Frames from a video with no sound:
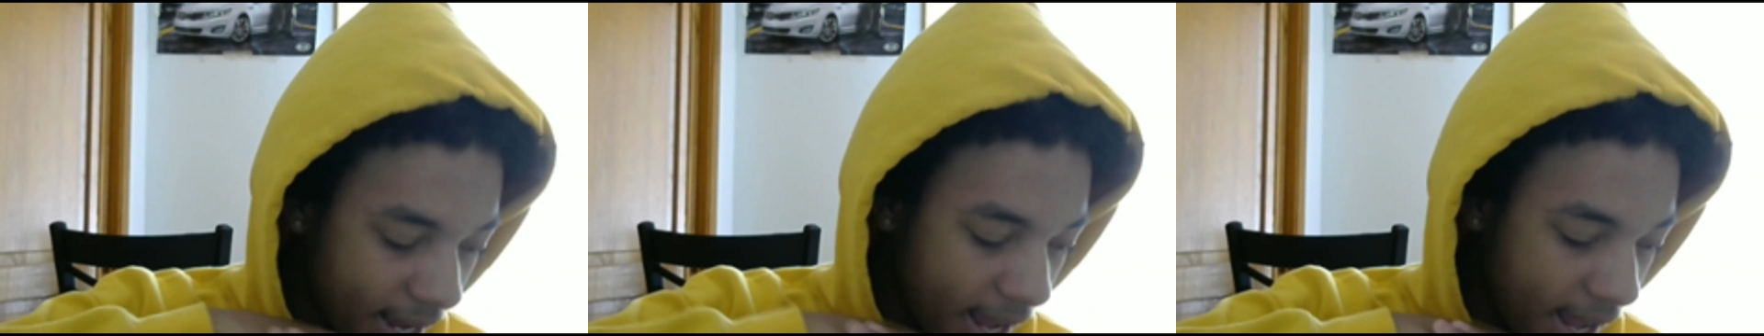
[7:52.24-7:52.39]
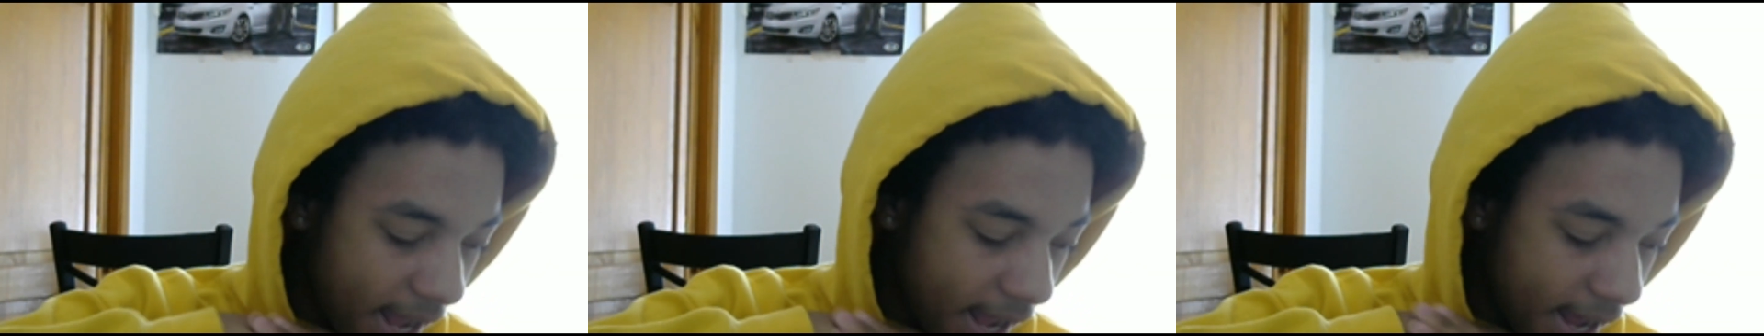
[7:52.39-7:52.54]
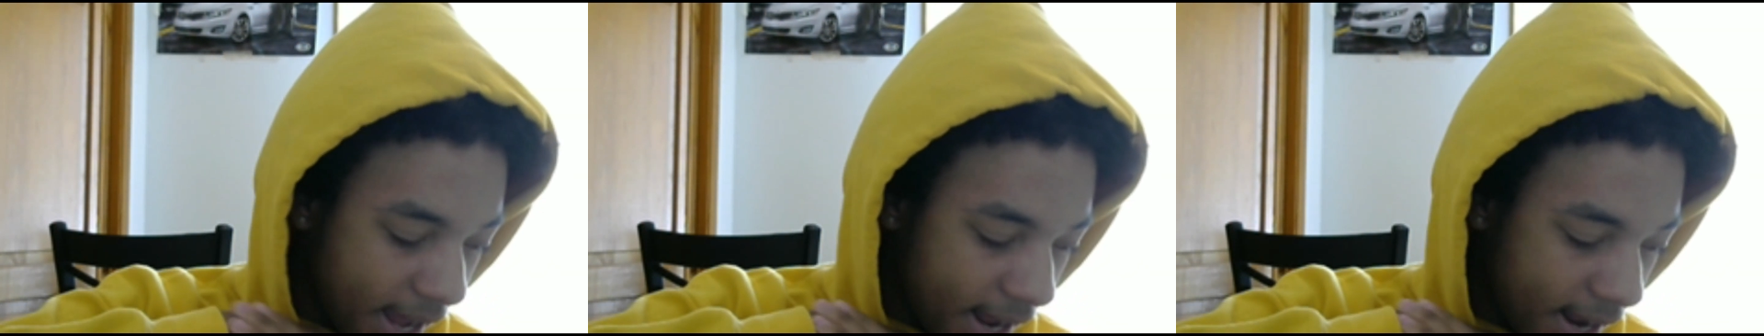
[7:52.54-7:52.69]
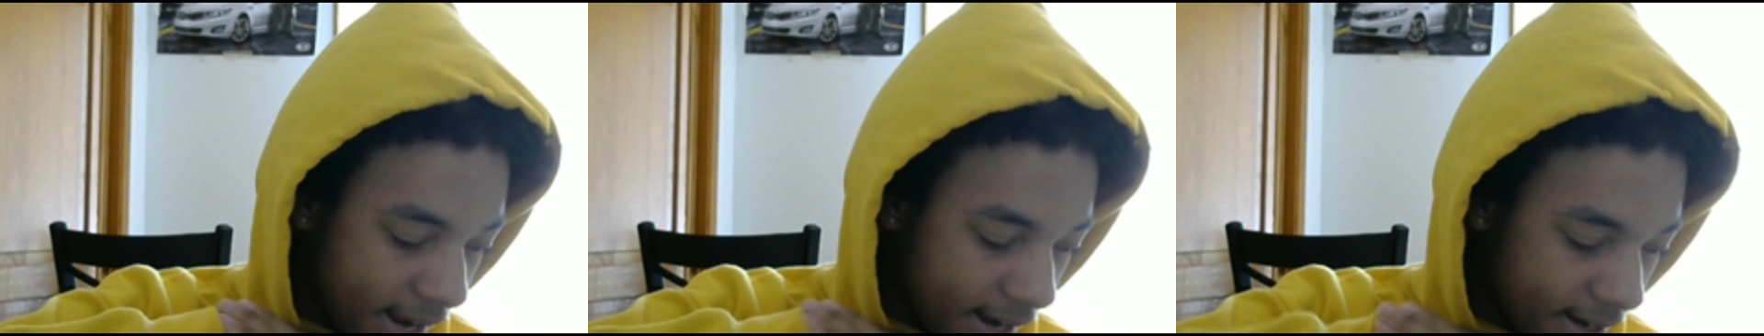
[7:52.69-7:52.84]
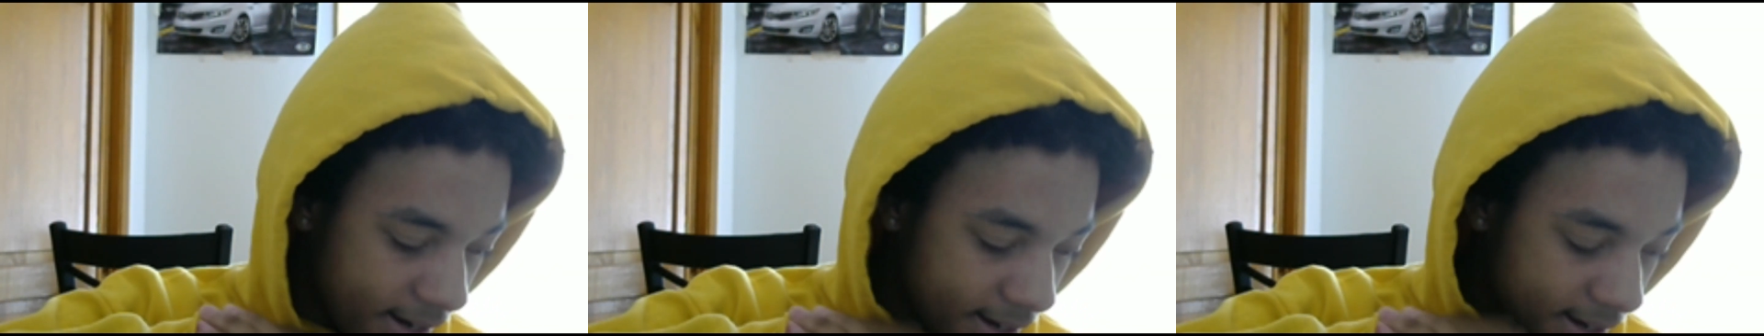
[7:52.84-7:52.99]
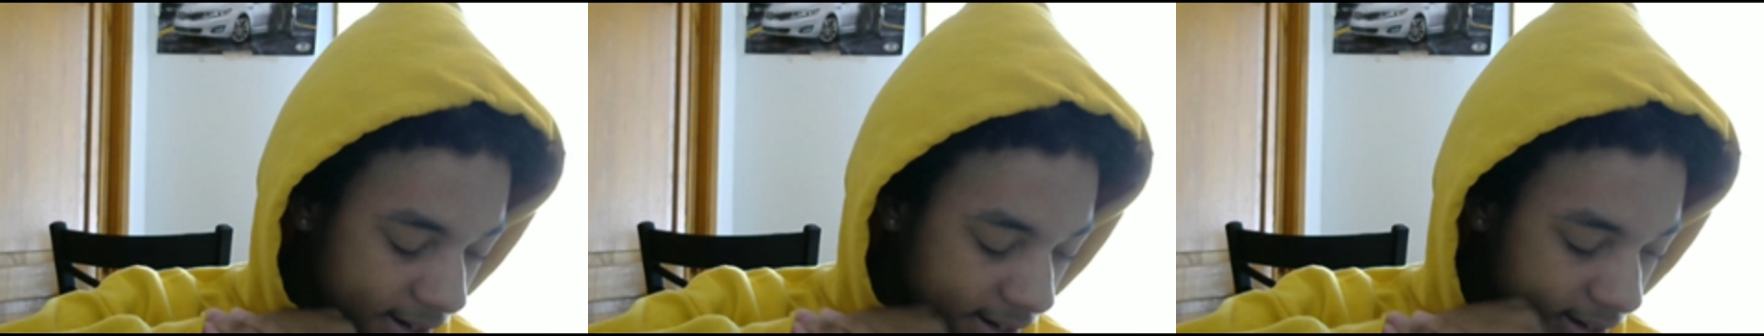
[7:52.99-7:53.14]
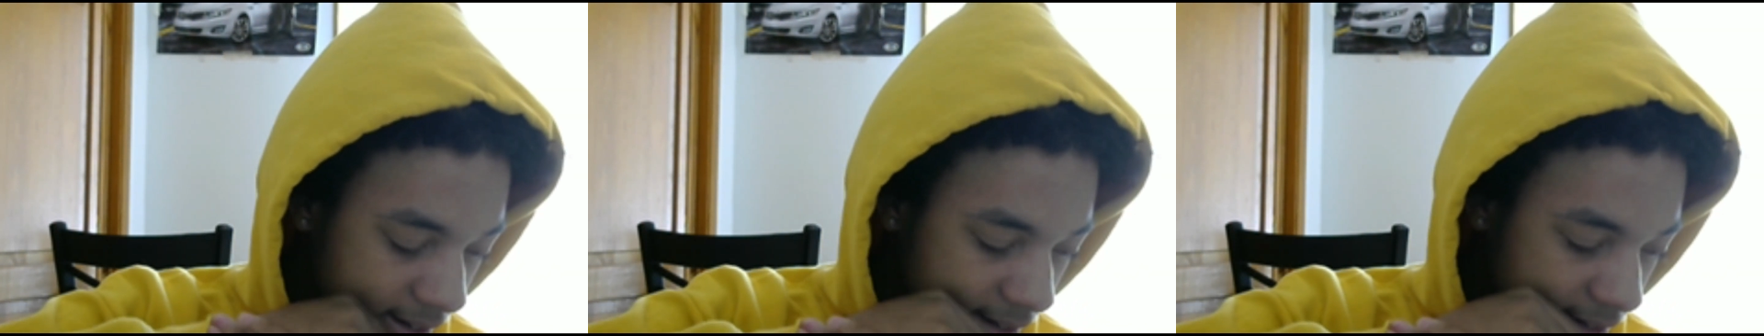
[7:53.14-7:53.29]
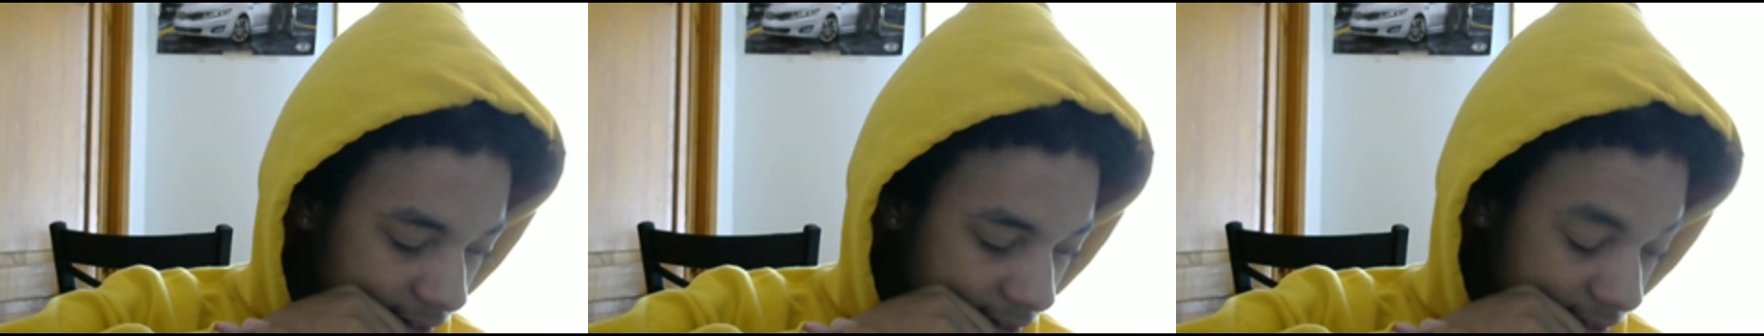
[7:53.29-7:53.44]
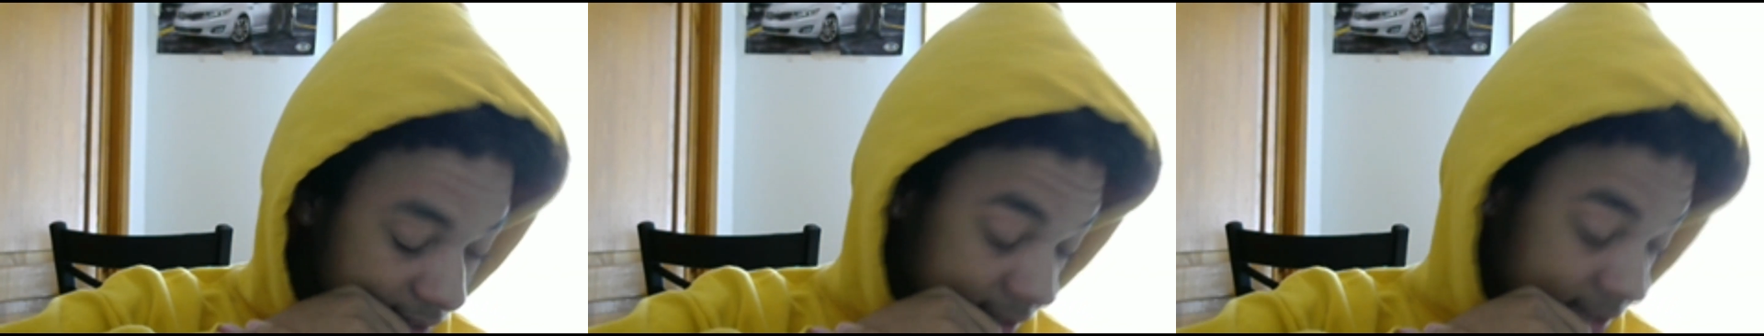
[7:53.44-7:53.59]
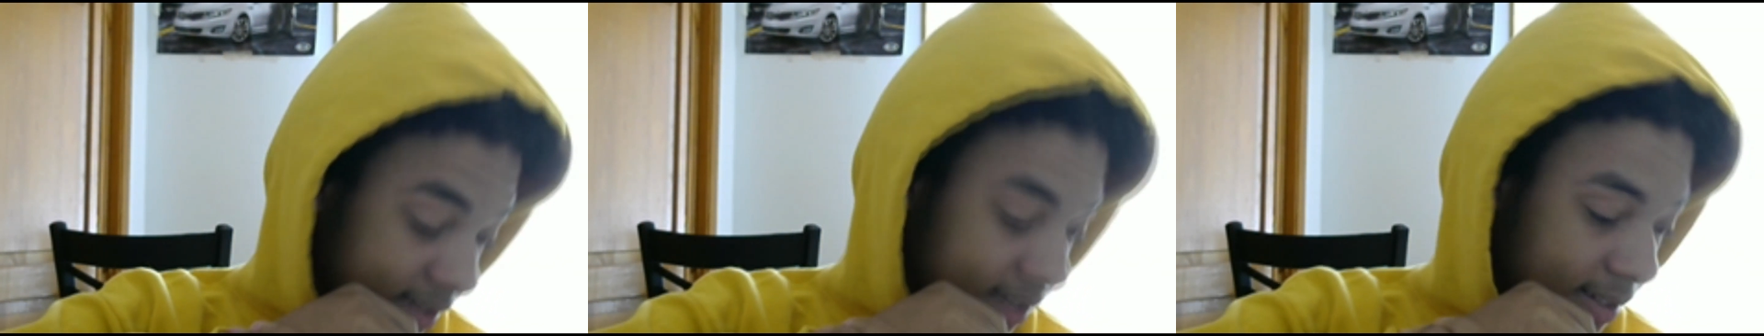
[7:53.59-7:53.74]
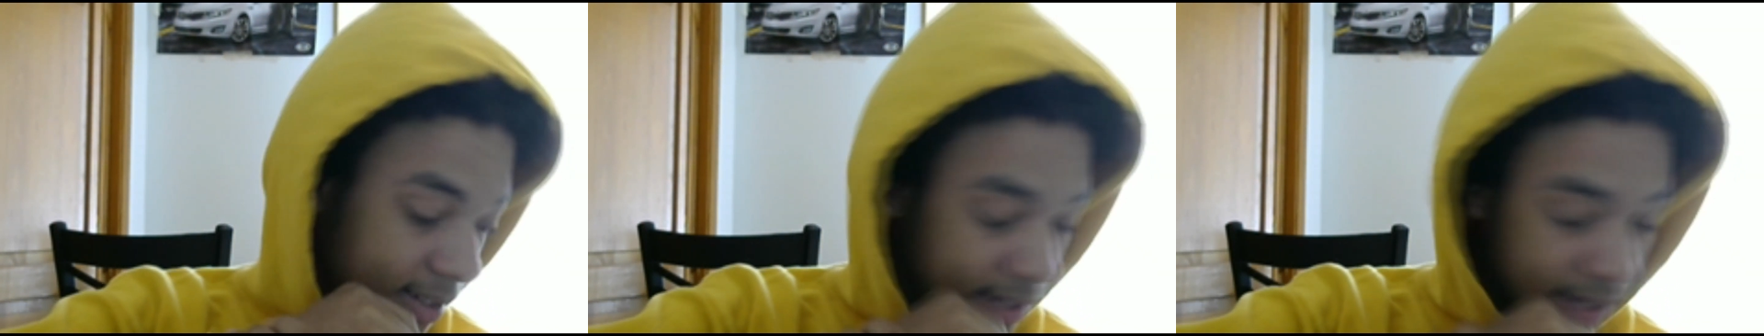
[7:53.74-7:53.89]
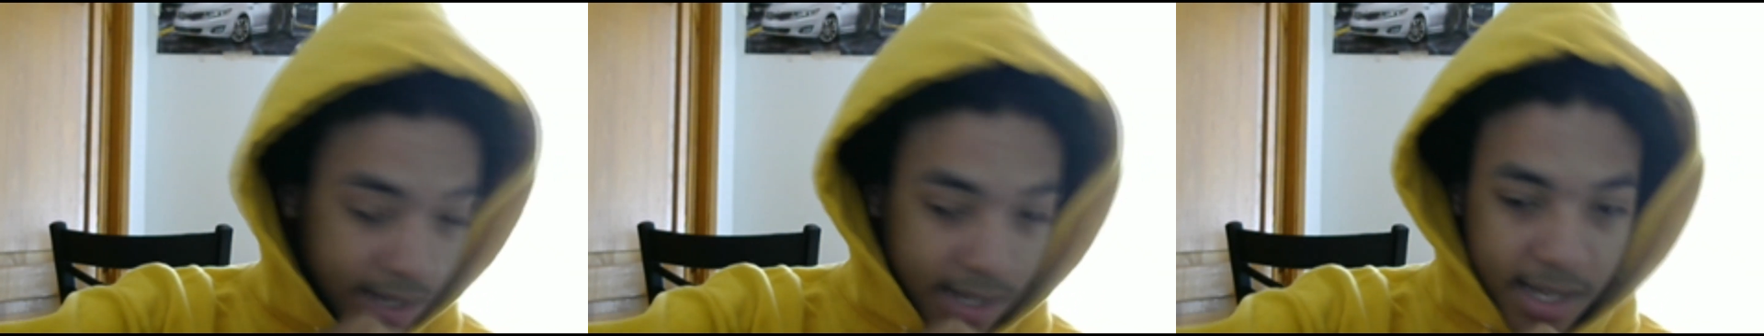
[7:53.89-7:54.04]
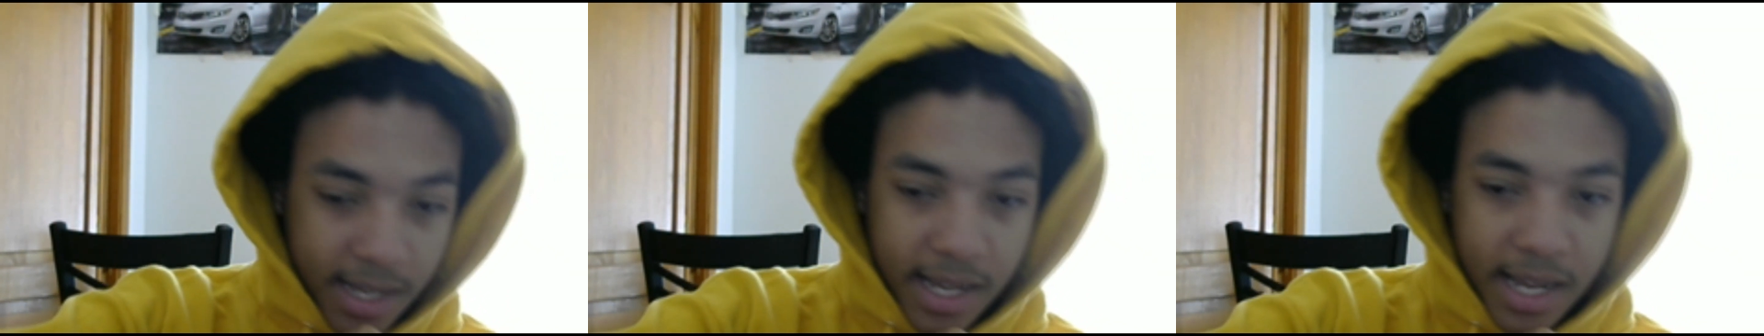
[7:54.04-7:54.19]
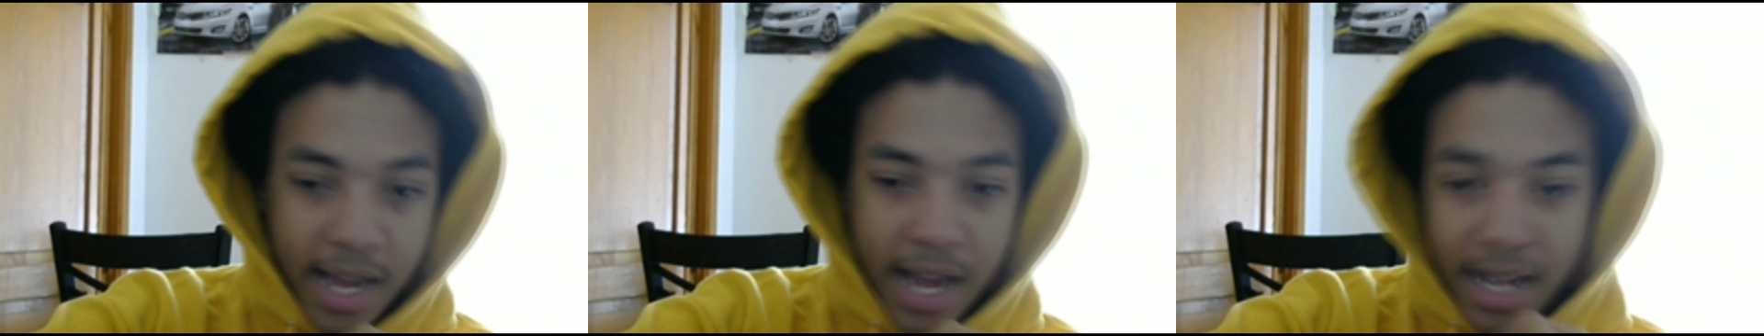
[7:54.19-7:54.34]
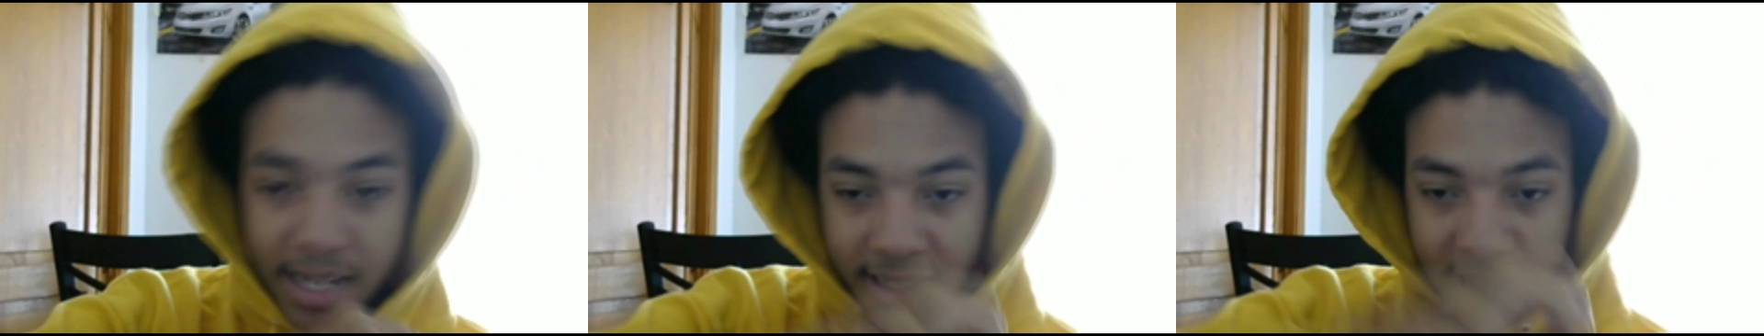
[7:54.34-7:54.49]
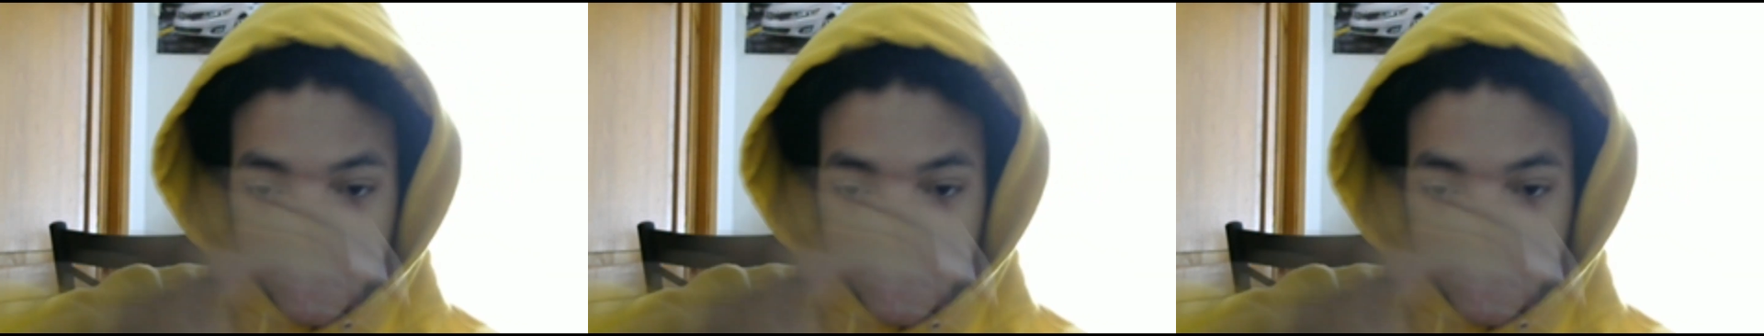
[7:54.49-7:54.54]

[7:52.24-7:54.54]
And I